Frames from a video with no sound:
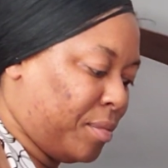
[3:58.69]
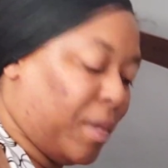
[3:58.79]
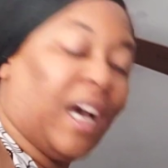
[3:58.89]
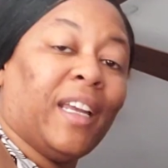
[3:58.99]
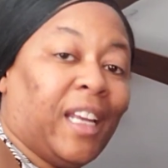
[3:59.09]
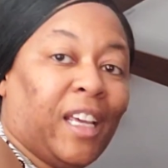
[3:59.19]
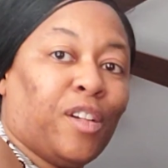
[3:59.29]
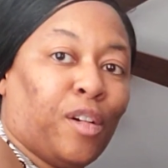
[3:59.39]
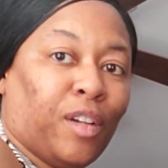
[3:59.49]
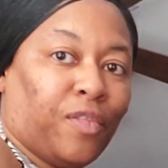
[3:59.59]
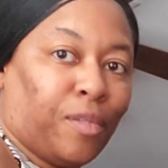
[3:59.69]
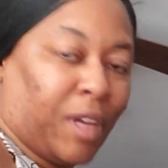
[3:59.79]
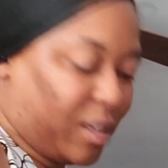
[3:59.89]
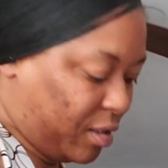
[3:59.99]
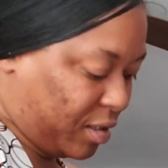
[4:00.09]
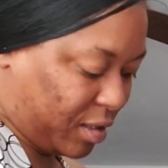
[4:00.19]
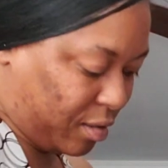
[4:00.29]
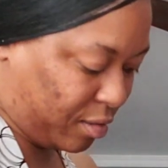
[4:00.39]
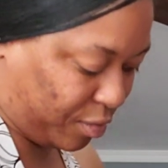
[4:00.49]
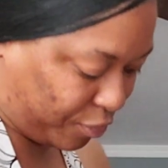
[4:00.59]
mine and her information is
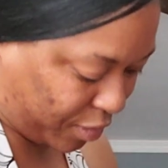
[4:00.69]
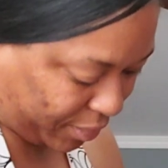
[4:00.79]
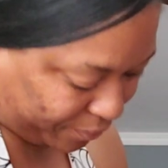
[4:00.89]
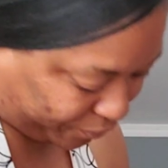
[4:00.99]
still on the front.